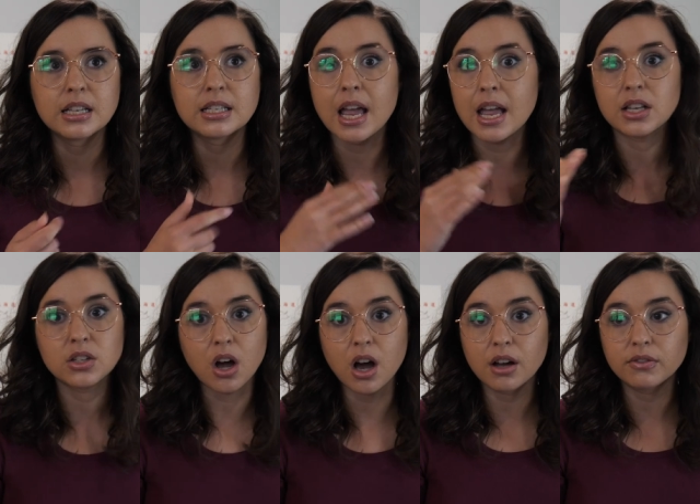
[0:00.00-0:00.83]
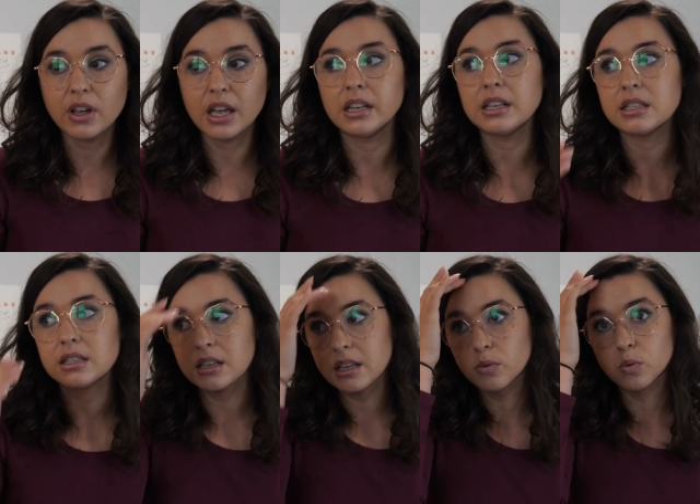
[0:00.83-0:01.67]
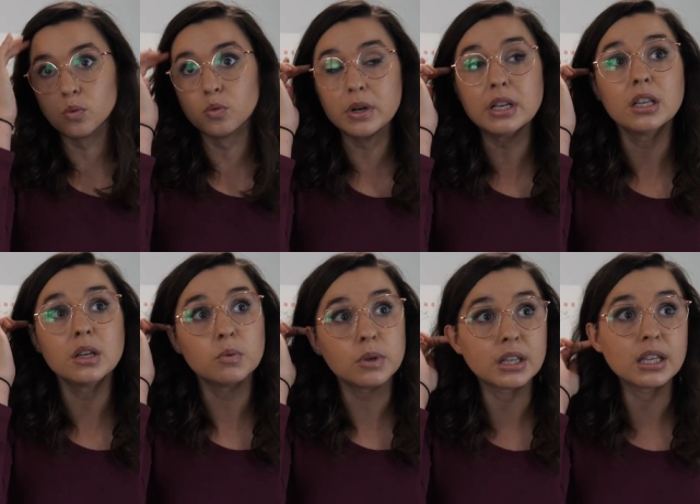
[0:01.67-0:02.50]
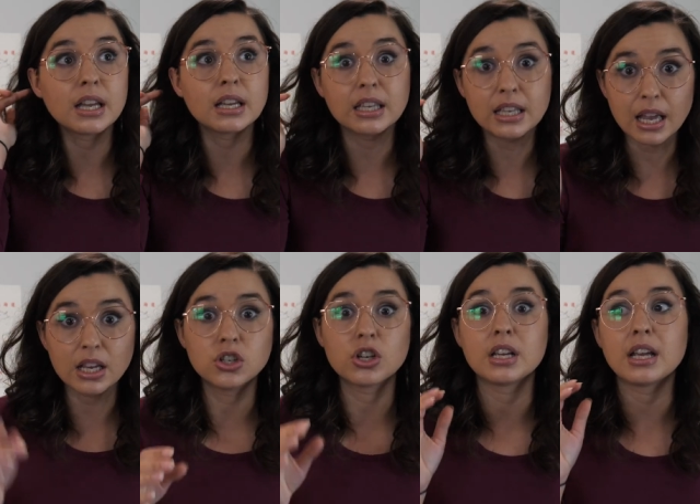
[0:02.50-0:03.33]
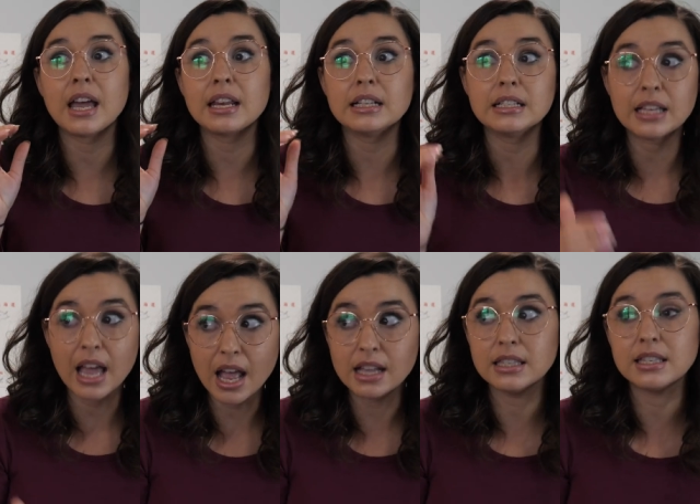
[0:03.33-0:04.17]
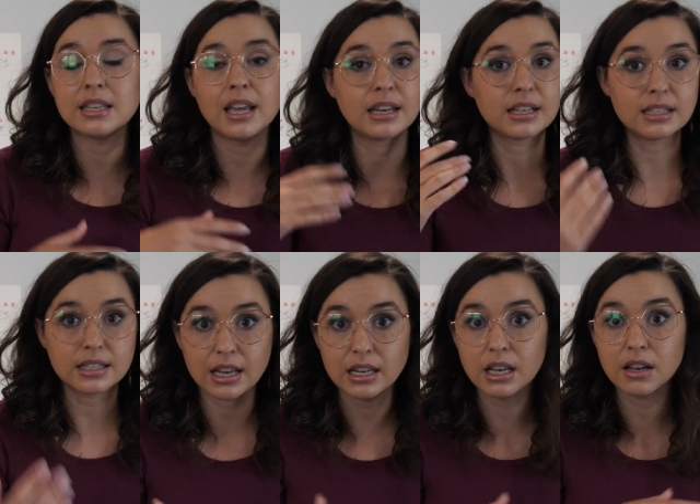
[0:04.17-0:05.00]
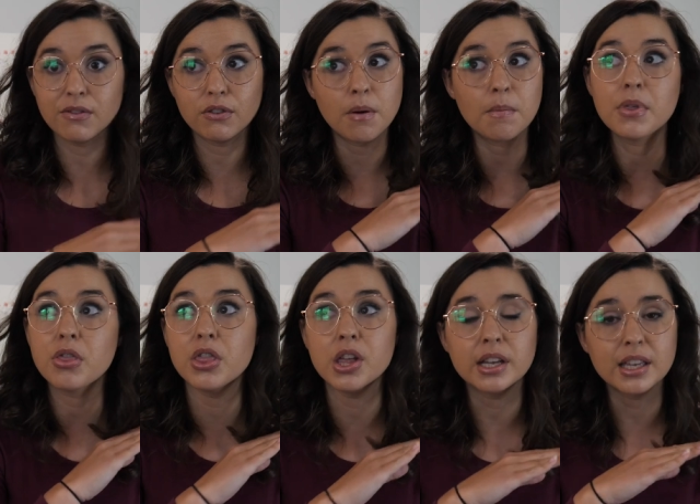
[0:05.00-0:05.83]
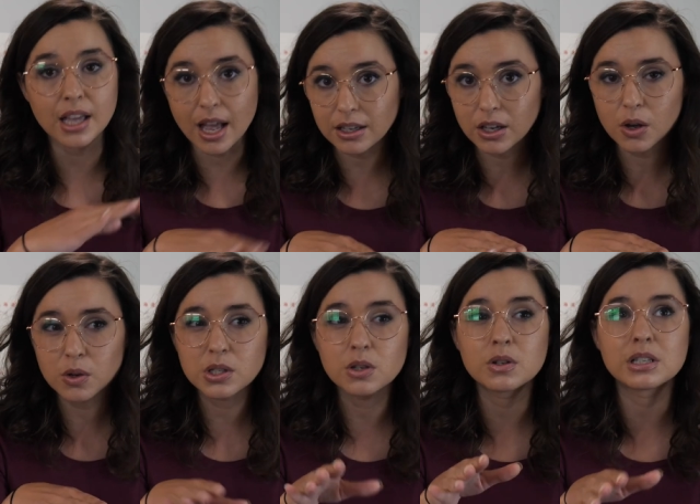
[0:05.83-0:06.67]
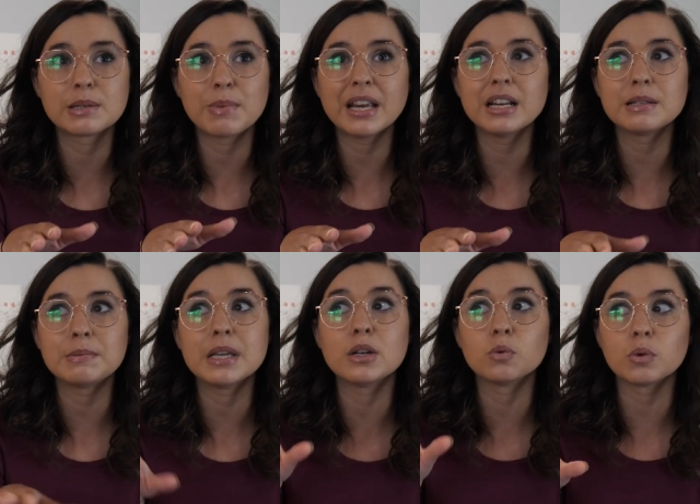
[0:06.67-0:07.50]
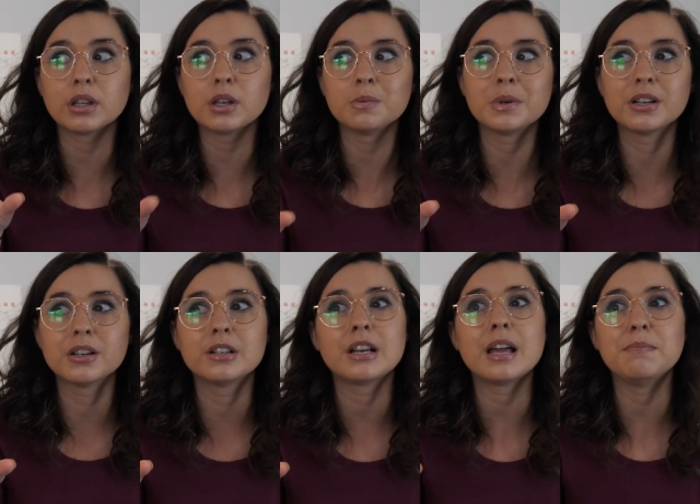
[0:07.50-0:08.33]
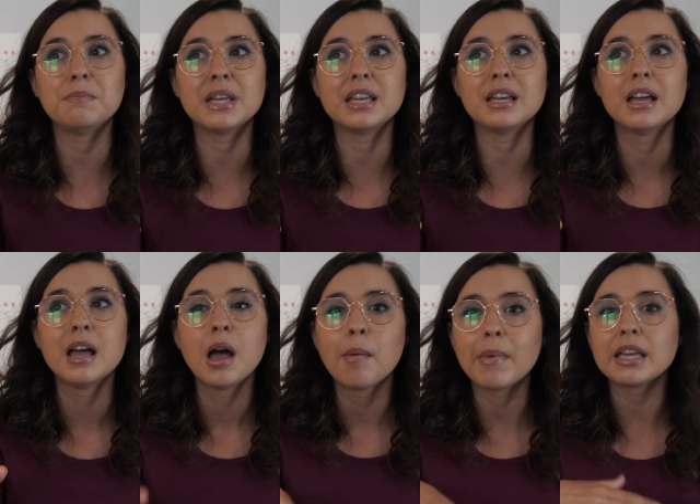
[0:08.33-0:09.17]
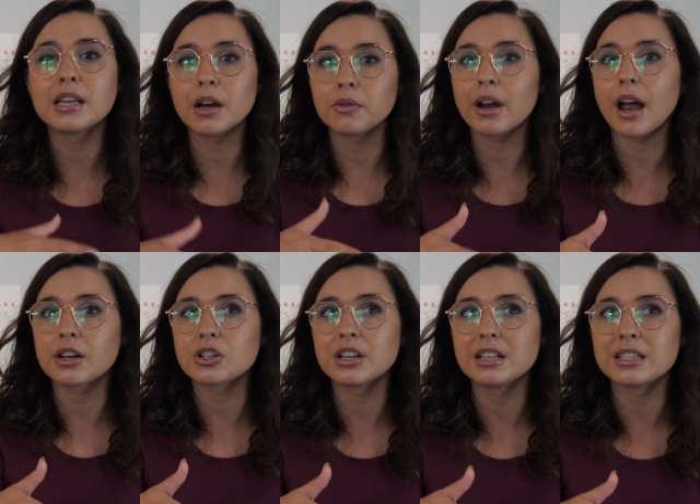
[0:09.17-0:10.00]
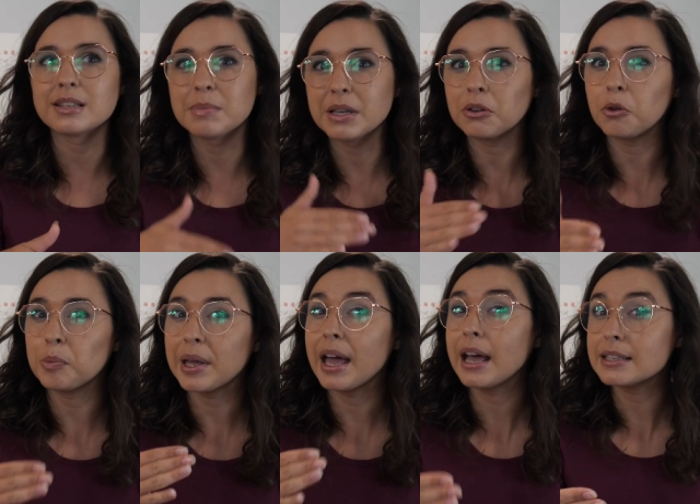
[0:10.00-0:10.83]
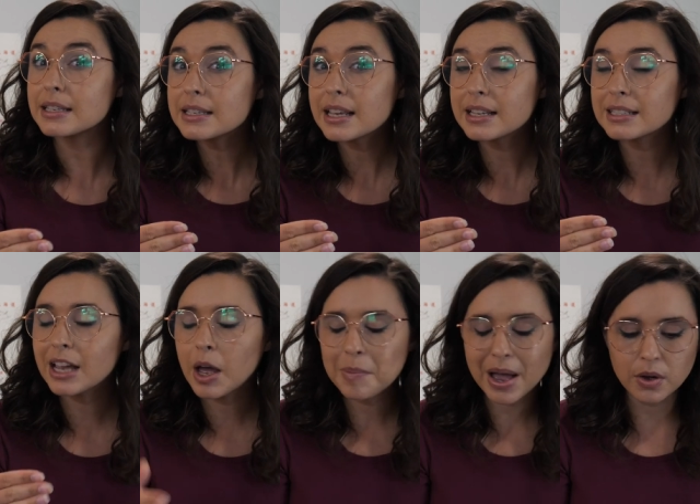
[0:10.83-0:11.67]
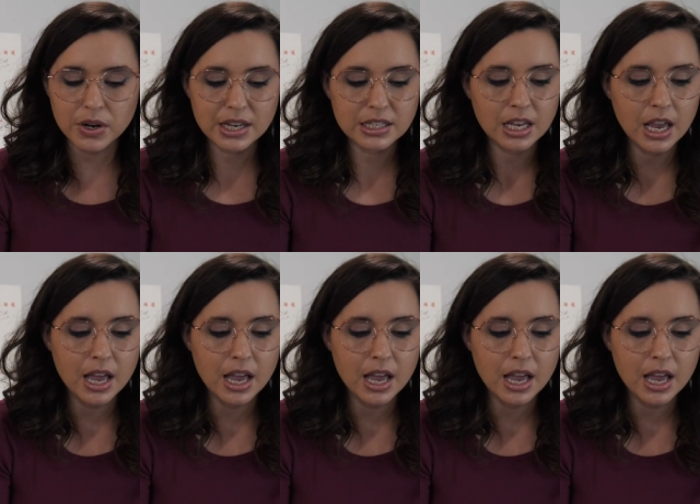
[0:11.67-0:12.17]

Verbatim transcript: takes off and is really, really engaging and intense and exciting from the get-go. So despite it being really weird and me, my gut reaction is to be a little bit hesitant about it,